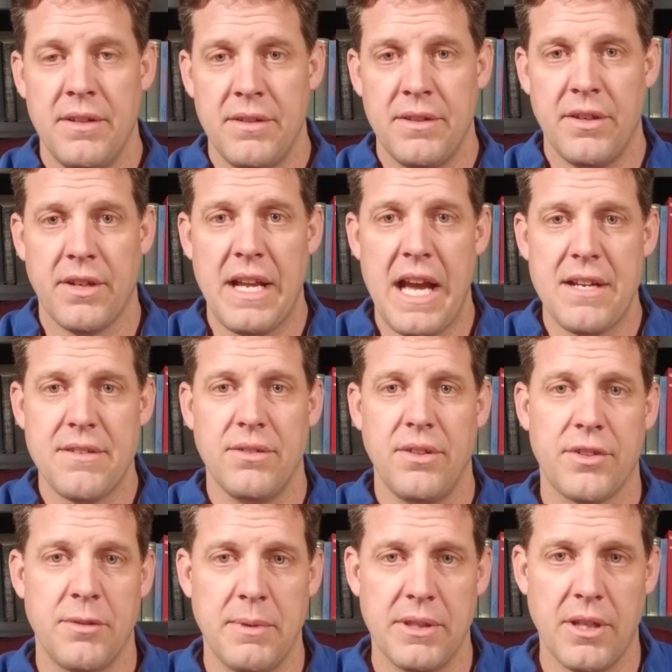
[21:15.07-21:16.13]
Your cash flow
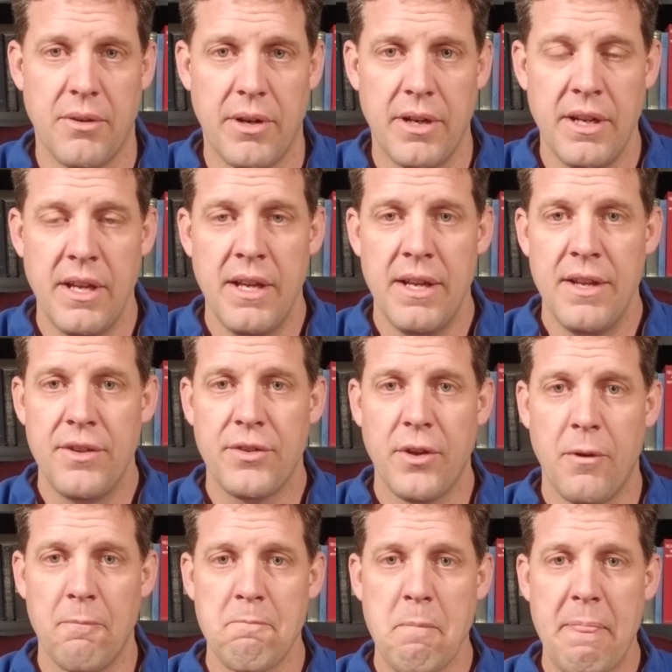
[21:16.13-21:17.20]
is going to be lower.
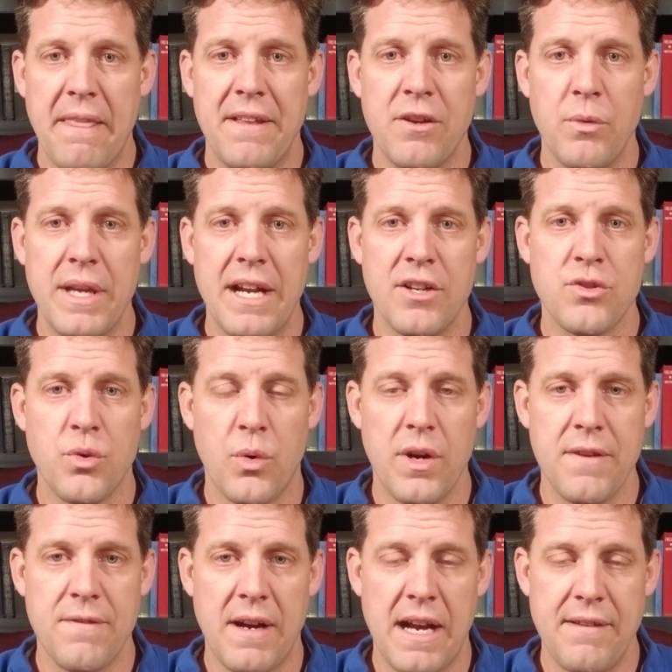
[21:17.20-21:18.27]
So I think we got a
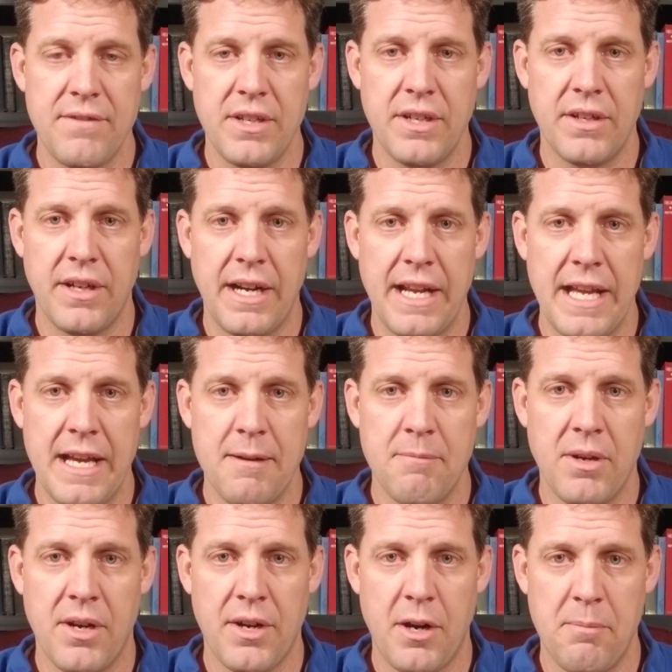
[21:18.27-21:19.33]
25-year AM
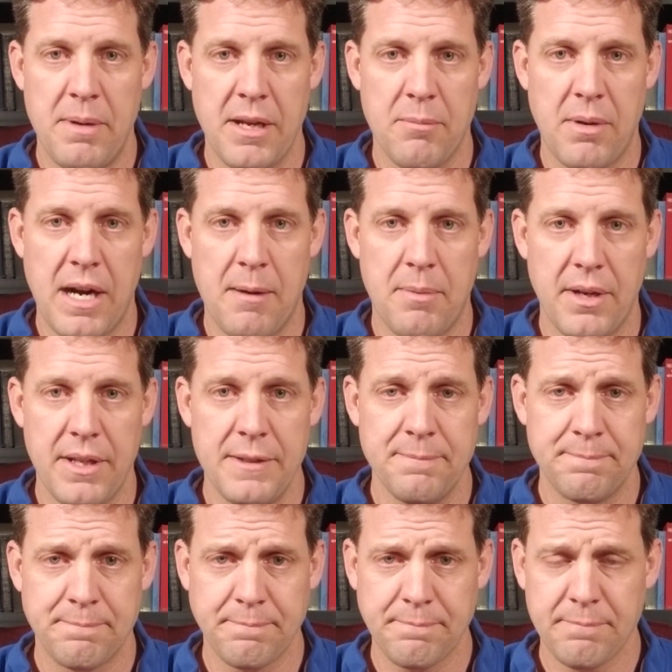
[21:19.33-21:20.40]
on our big property,
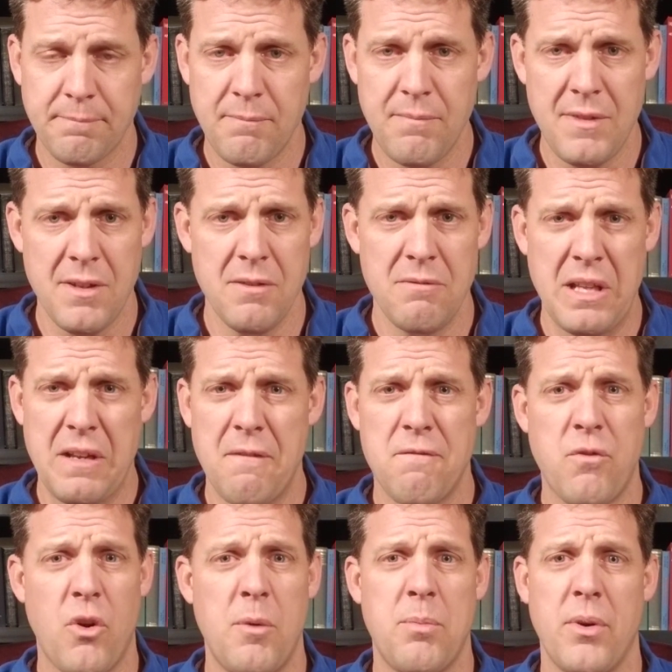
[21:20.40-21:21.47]
like a
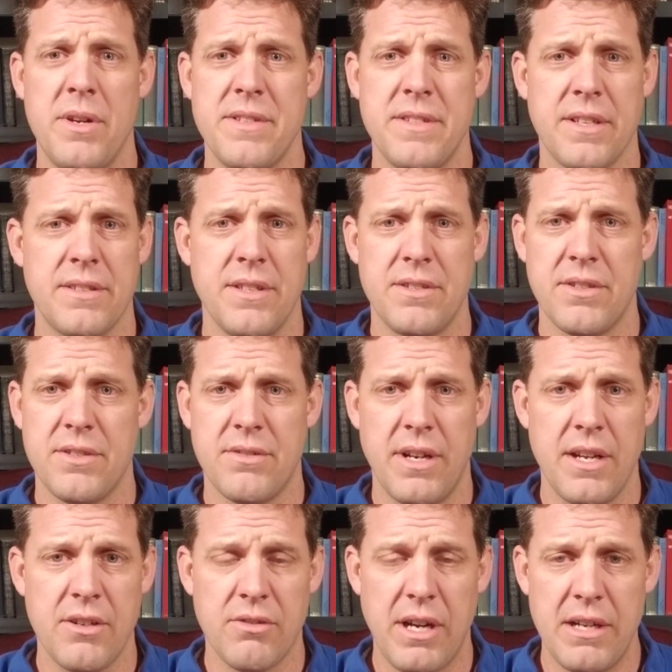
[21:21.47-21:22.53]
4.6 interest
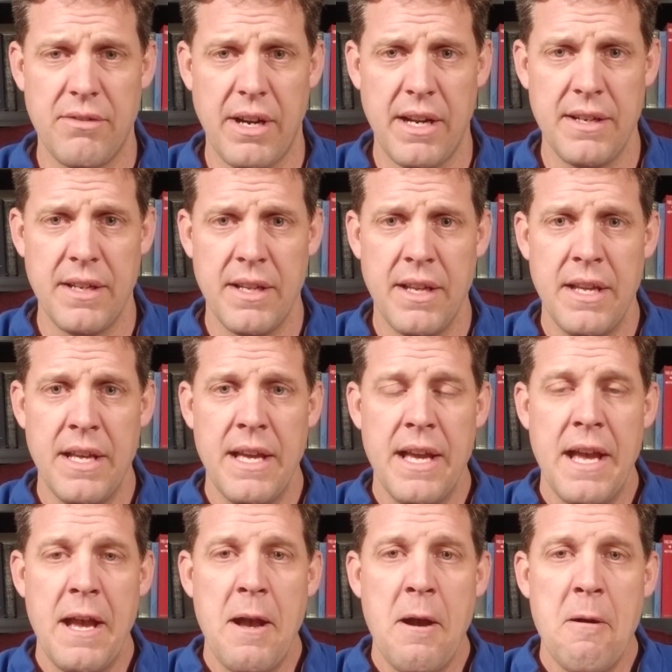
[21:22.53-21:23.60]
rate, great rate.
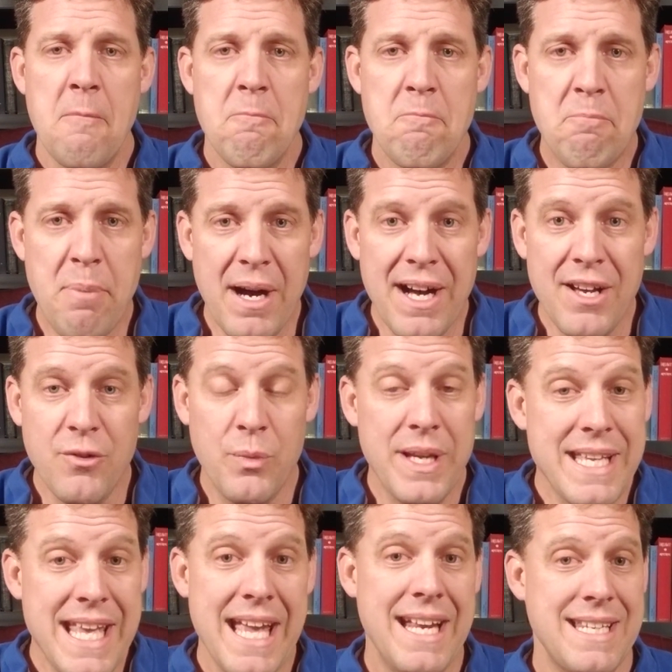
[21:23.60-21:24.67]
But we
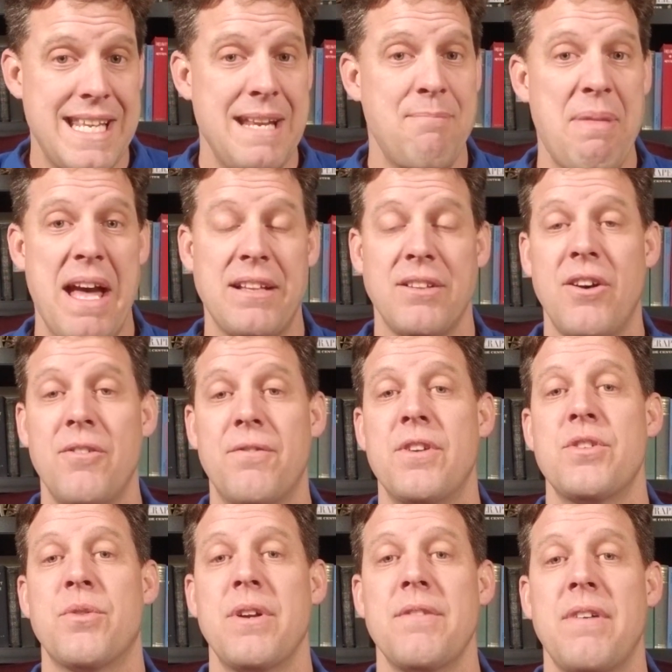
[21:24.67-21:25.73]
can't keep that loan for
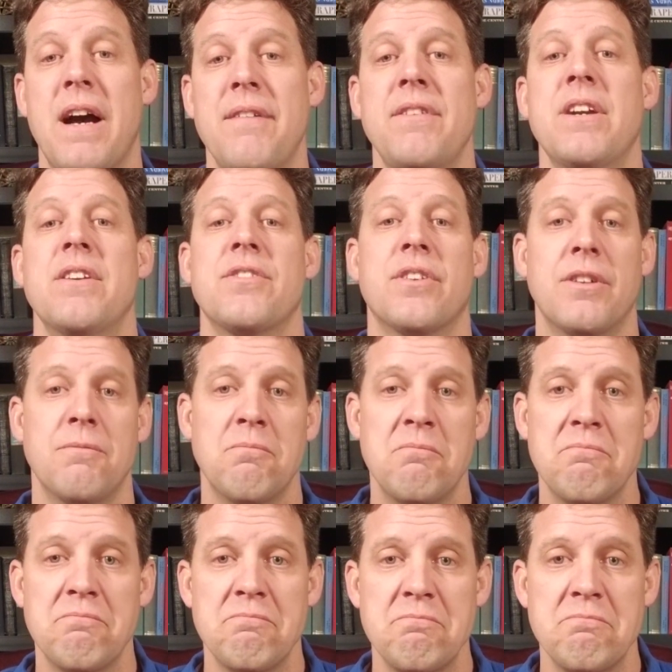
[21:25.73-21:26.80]
25 years, or
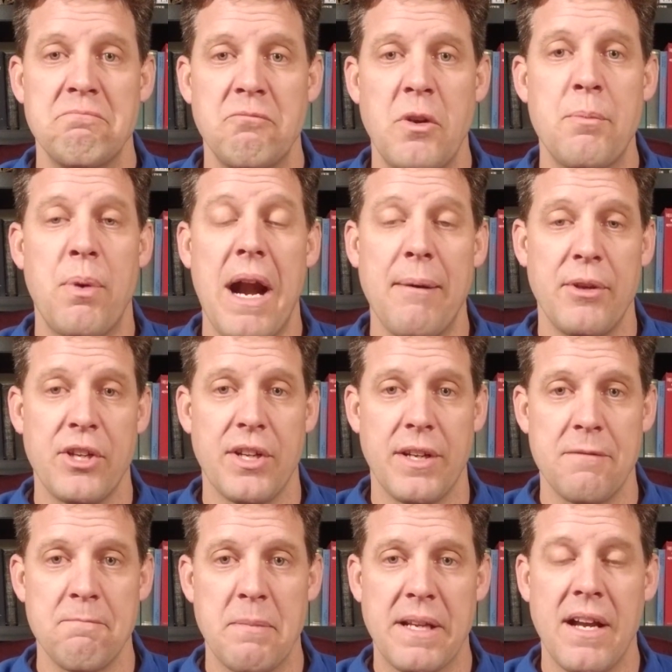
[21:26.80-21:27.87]
we probably
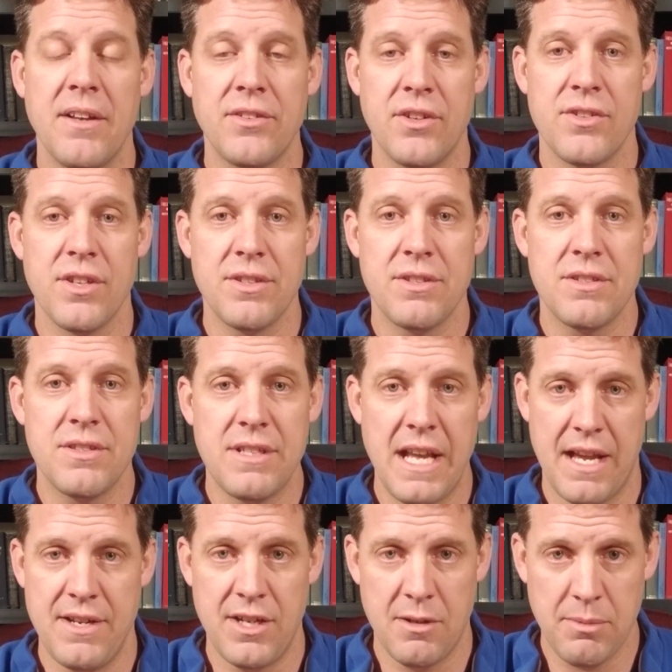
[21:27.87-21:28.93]
couldn't because there's a
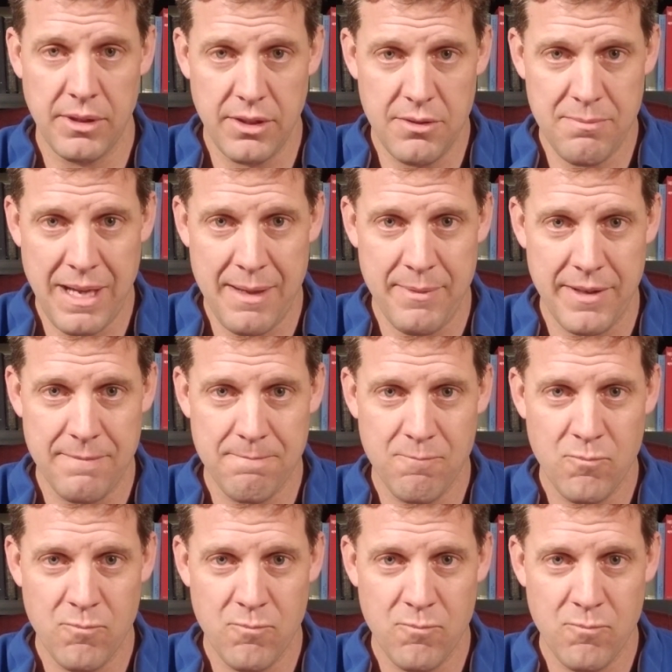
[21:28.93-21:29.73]
10-year balloon payment.